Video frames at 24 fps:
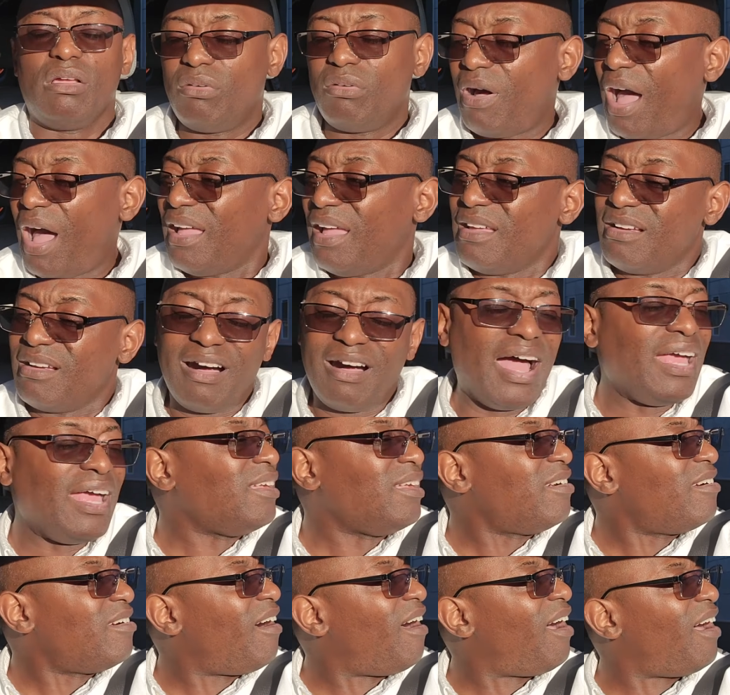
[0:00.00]
Why are
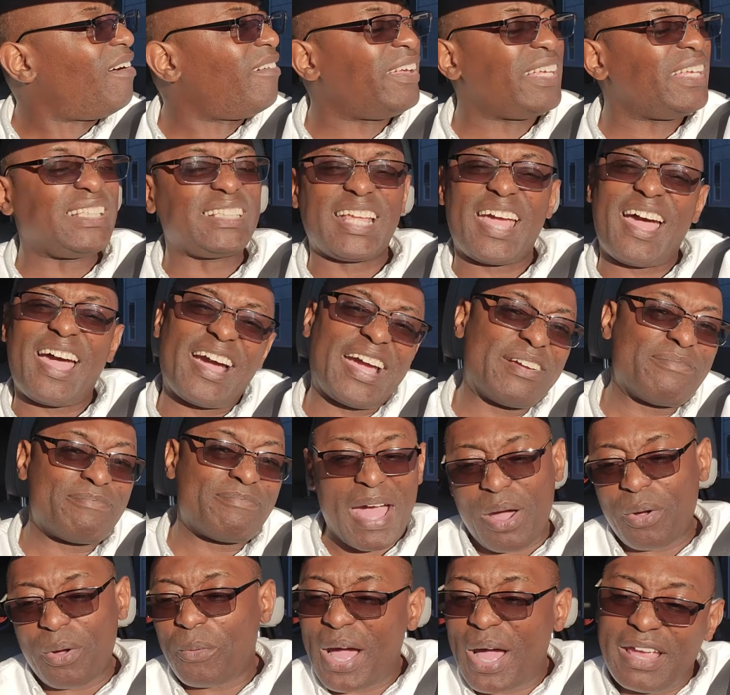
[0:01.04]
you always talking
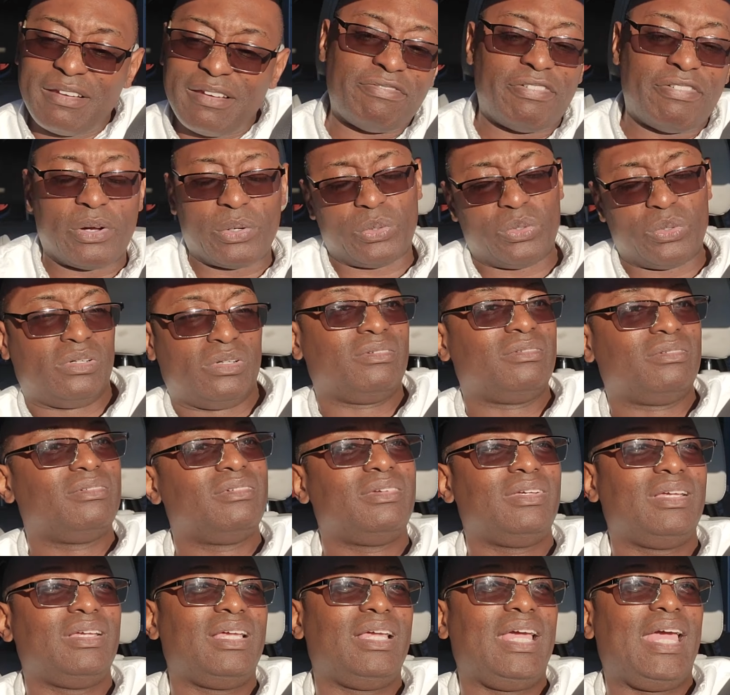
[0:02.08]
about white folk?
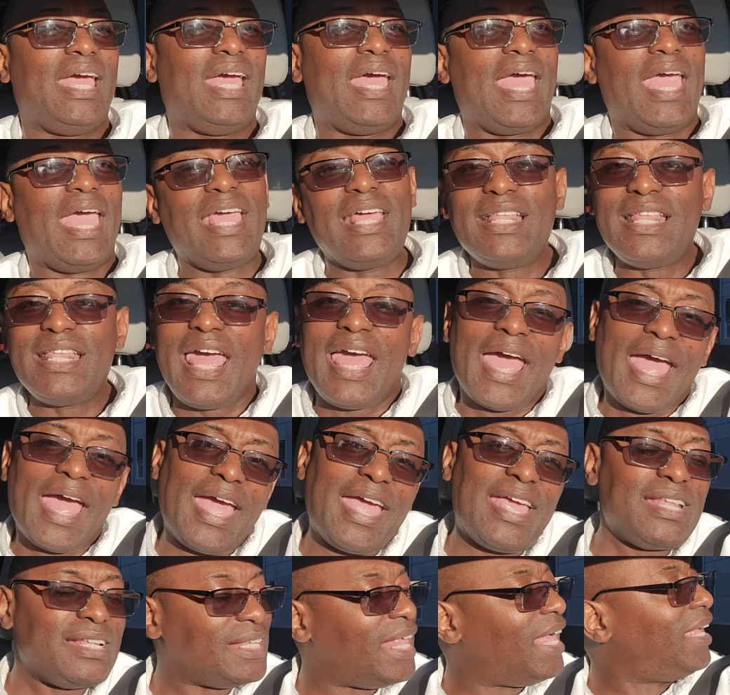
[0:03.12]

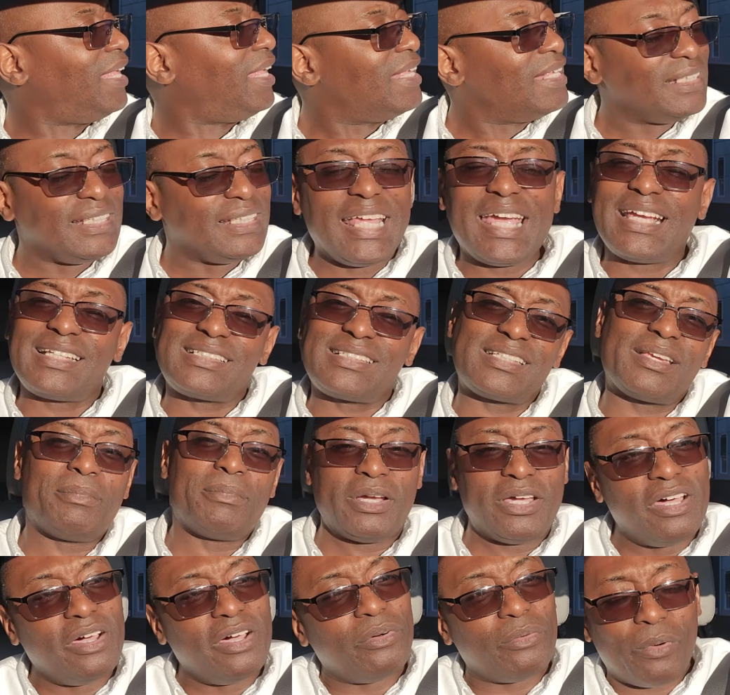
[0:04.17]
Ain't there
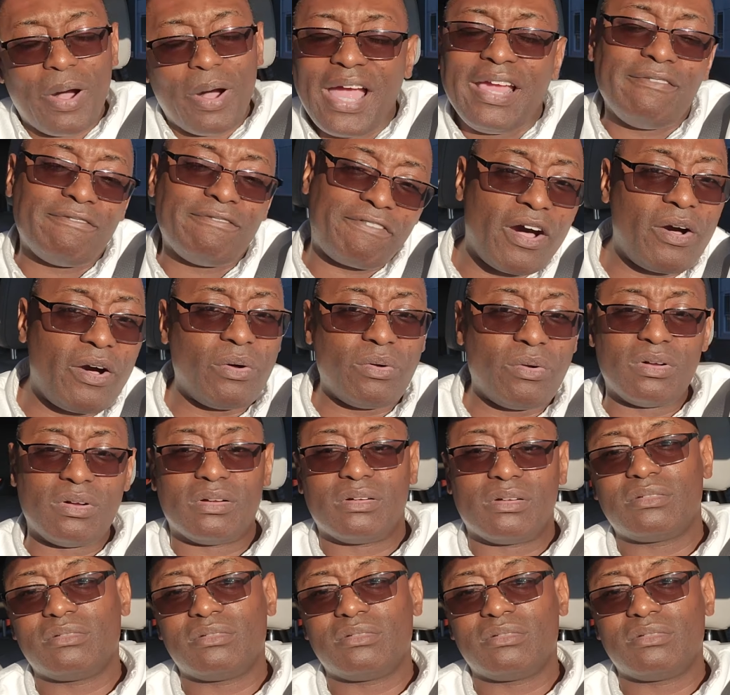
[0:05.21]
some good white folk?